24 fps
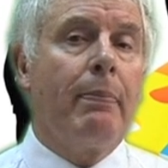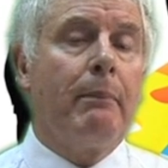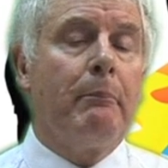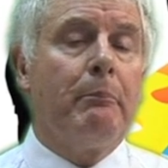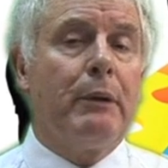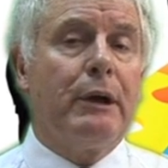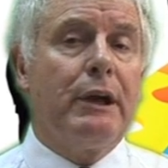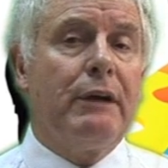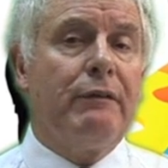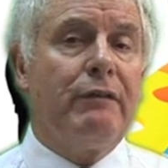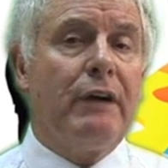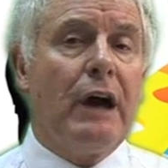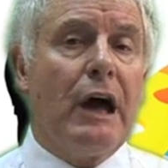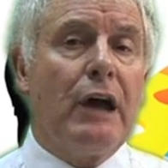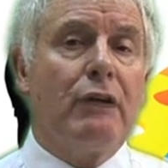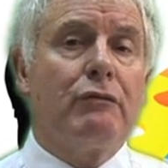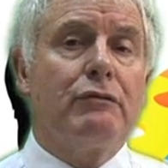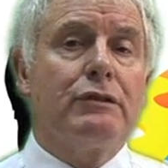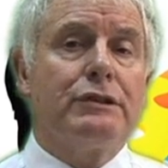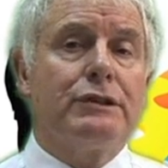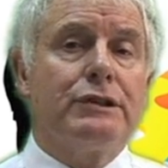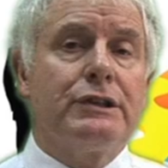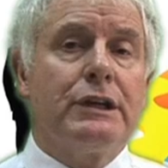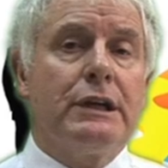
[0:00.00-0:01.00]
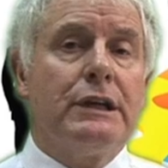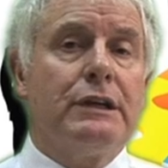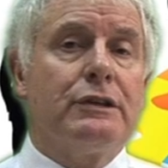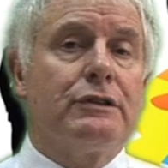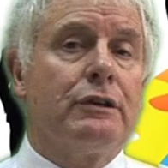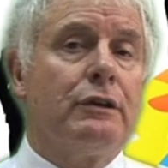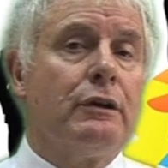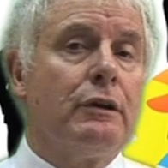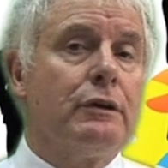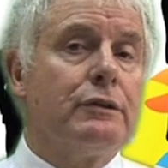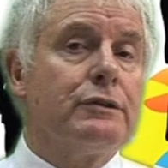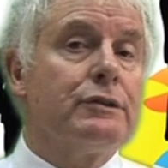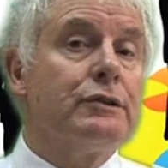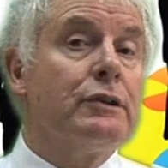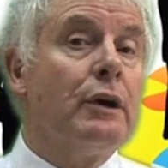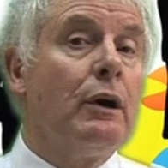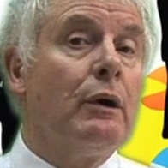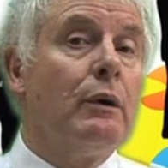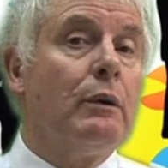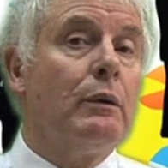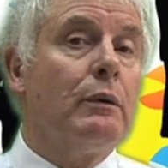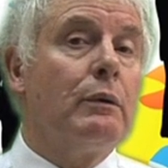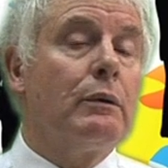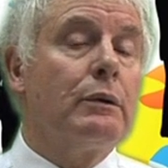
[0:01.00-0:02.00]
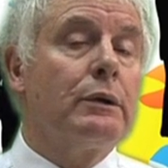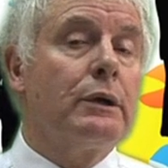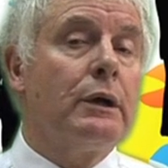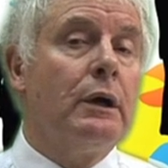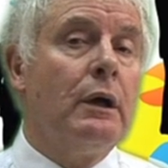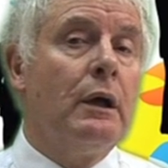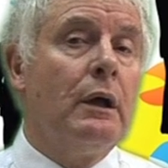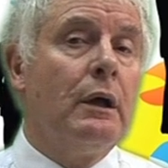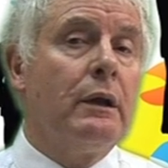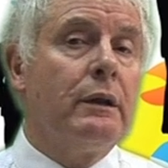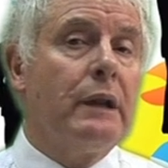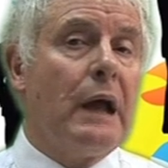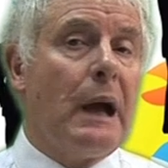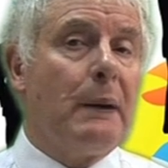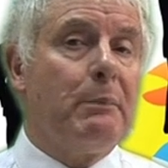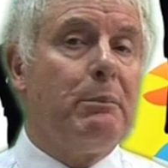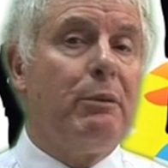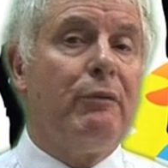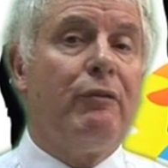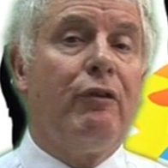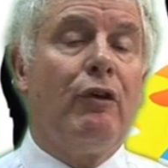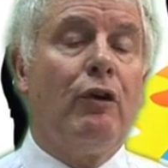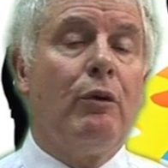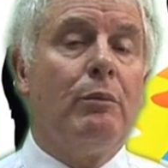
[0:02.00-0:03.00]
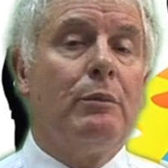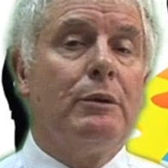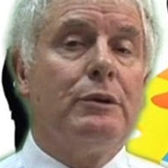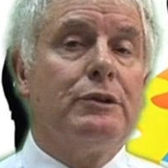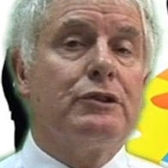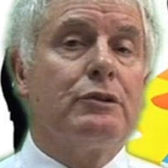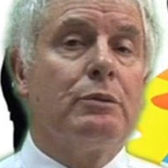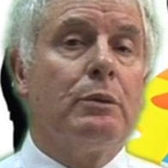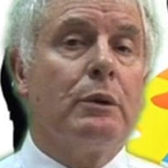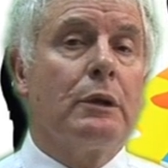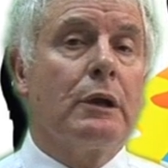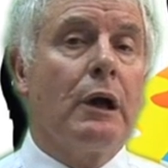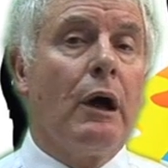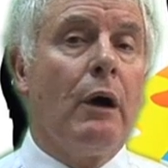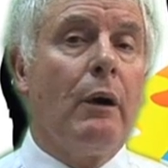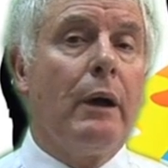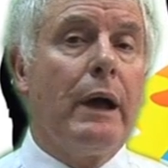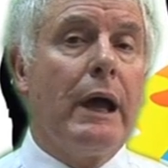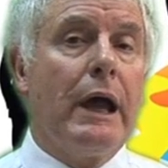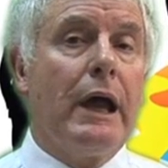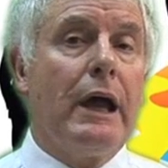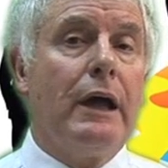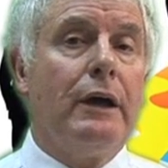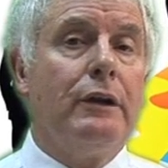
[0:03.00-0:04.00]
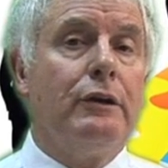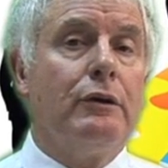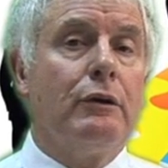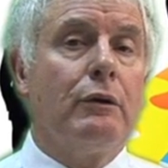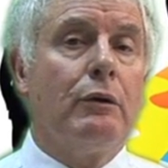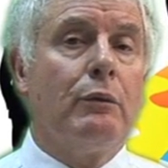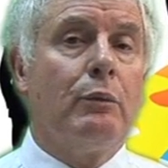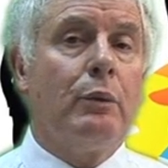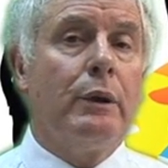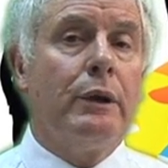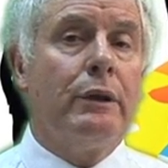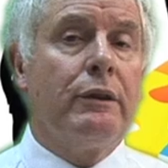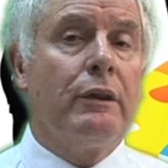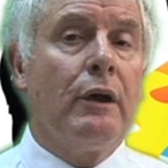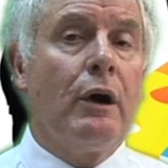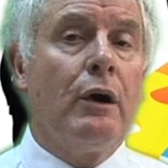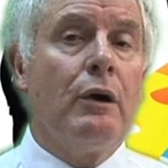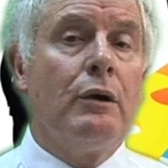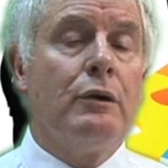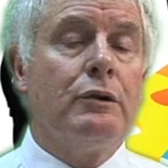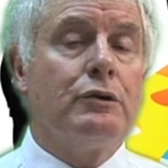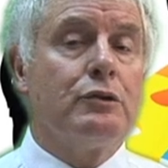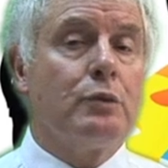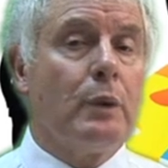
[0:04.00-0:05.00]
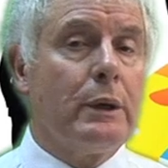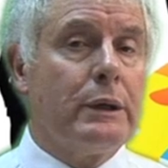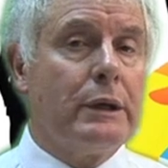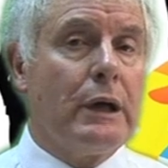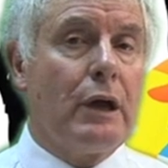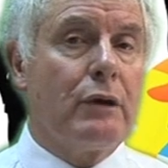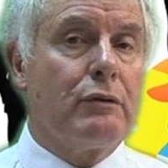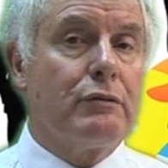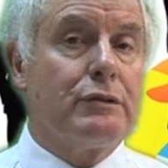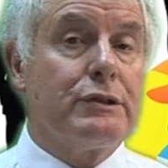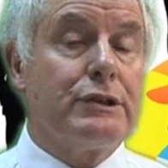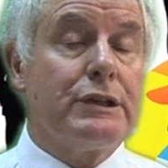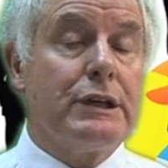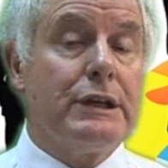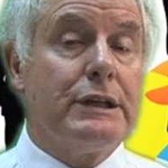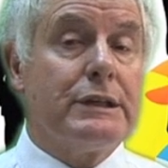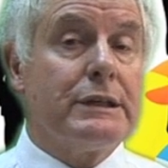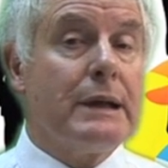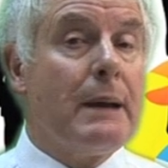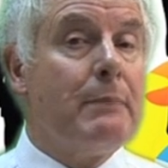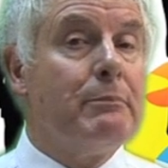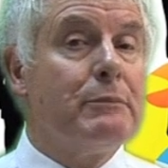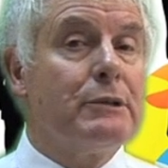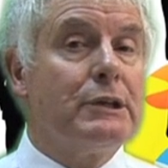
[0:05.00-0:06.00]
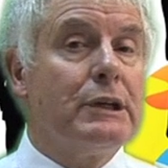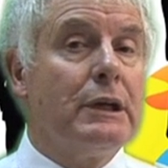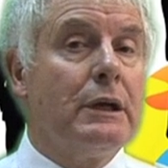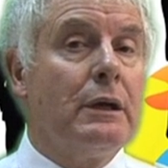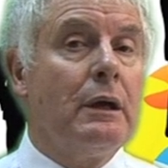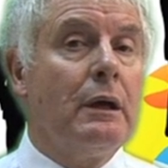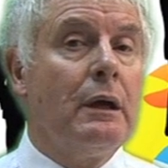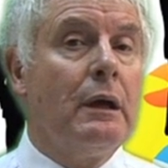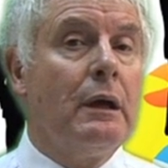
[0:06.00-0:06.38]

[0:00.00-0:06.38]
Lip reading: But if 100 seats are not sold, that performance will go ahead with those 100 seats empty.